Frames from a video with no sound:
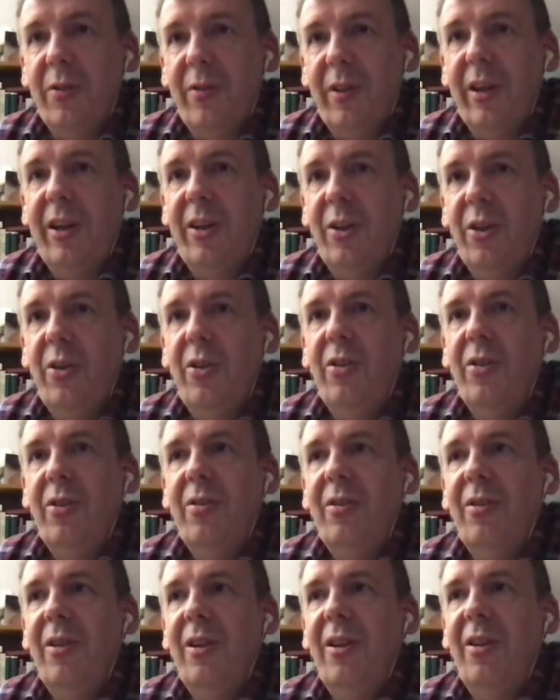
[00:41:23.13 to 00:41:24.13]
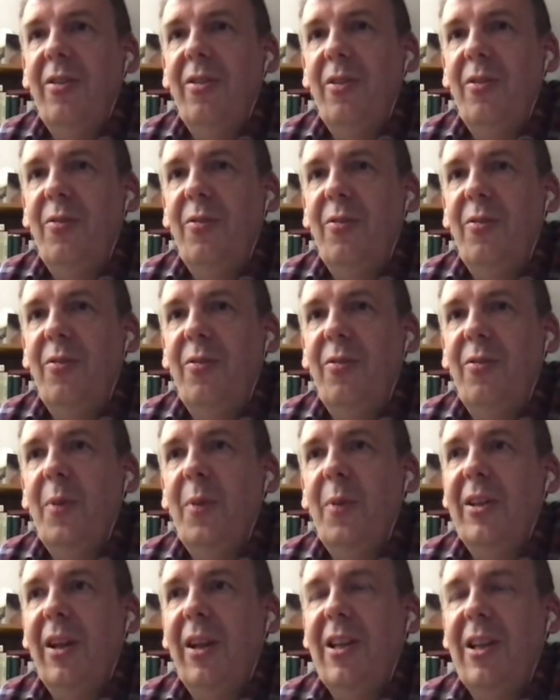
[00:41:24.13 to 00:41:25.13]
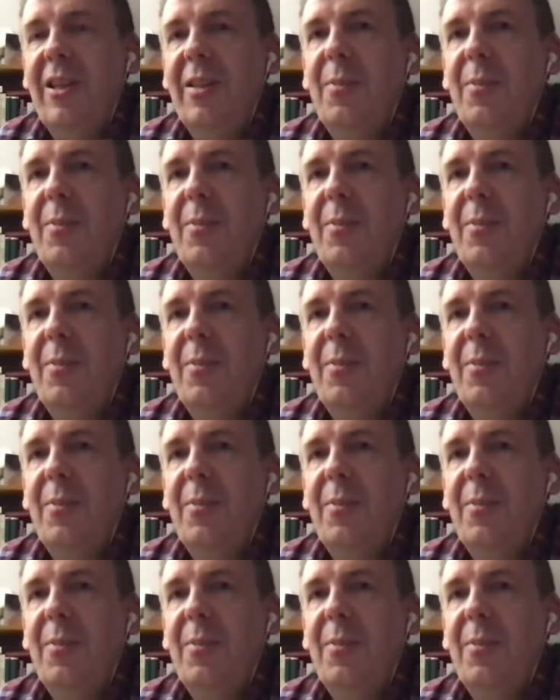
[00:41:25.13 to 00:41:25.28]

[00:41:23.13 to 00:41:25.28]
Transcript: review was a very good review of Martel,